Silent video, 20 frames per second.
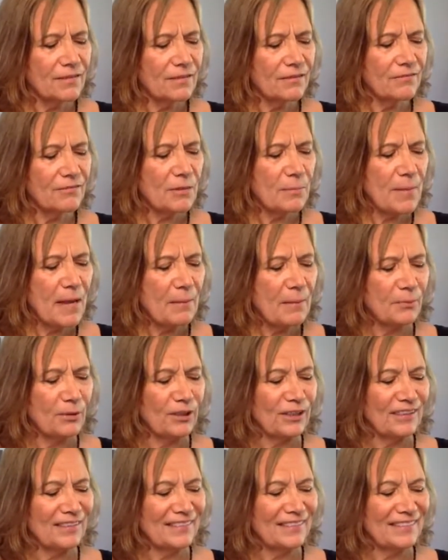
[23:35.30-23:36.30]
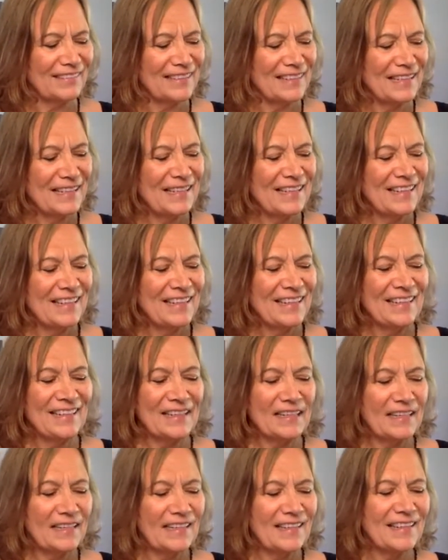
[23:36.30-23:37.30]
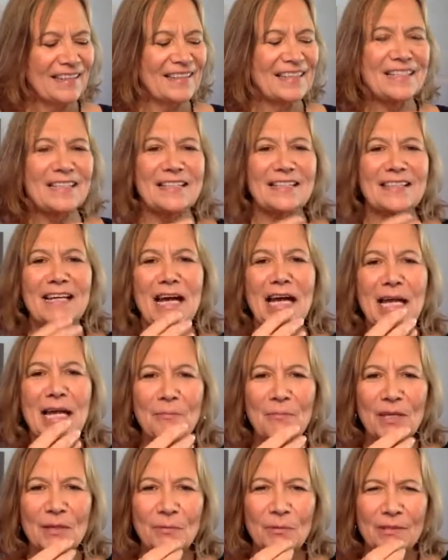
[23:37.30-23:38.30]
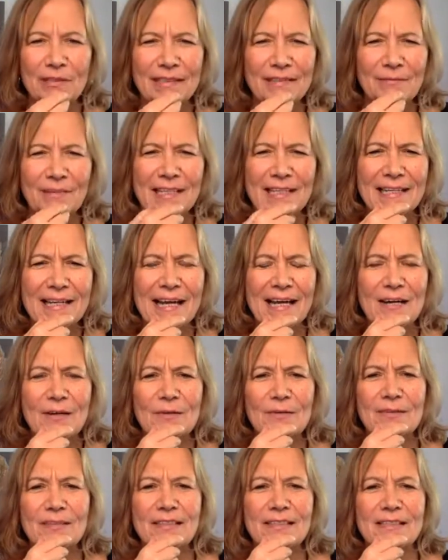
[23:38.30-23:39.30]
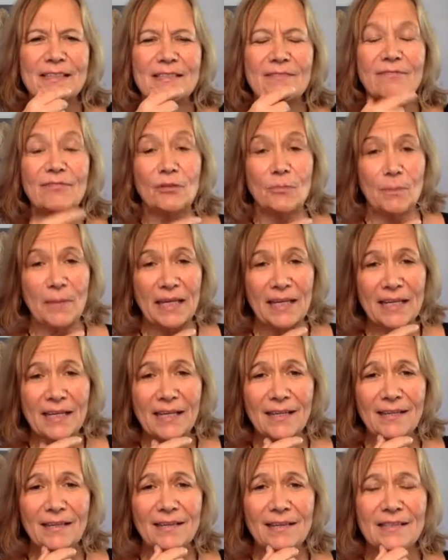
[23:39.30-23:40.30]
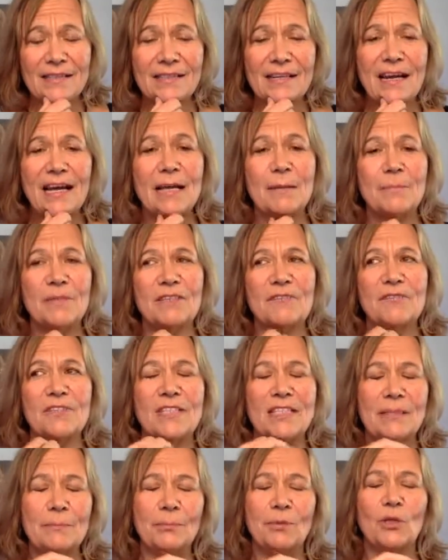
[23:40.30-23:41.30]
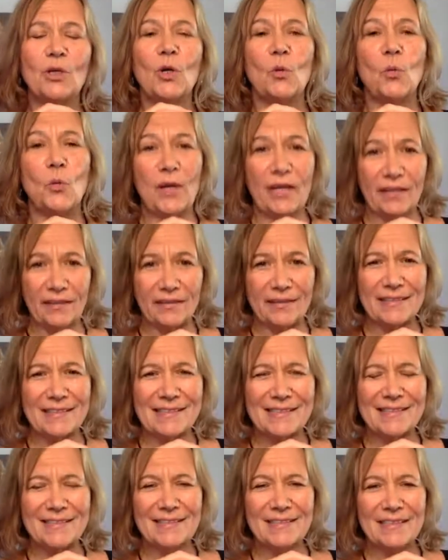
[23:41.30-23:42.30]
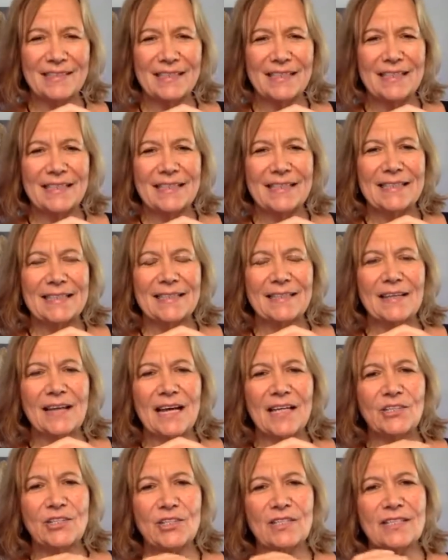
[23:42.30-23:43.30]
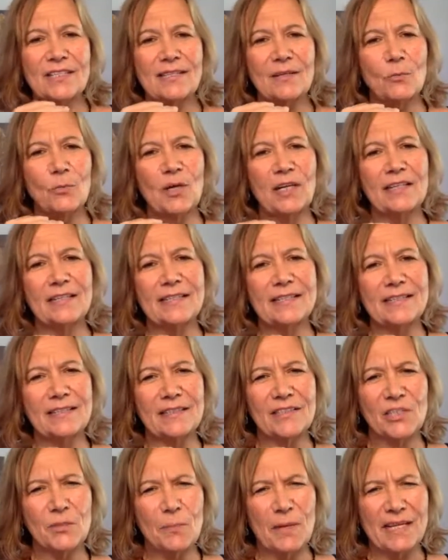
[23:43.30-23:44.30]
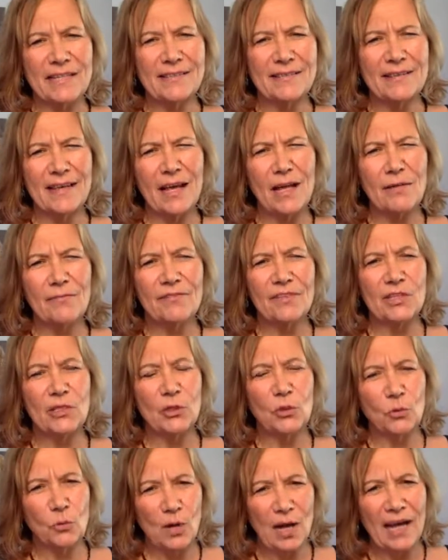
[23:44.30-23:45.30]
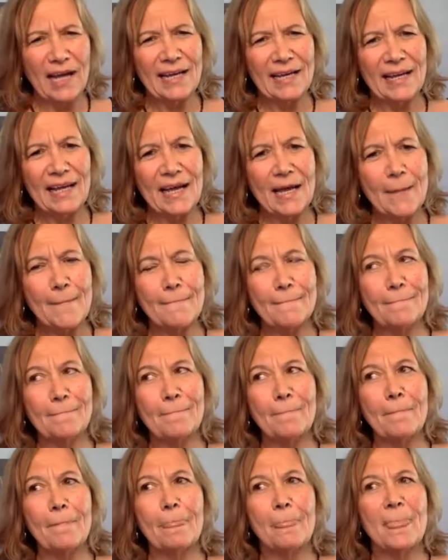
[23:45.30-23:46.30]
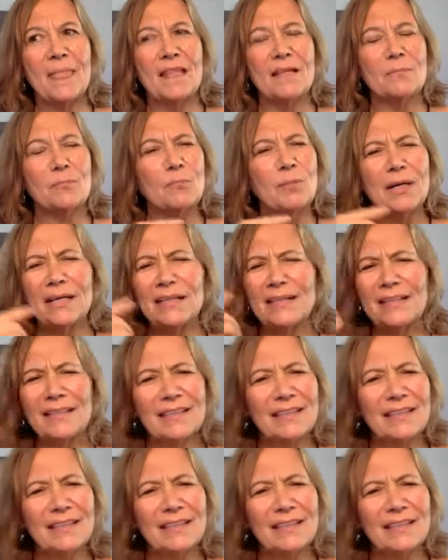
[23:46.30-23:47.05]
remember, this time that we're in right now is, for me, a time of deeper awareness. Not just awareness into myself and who I am, but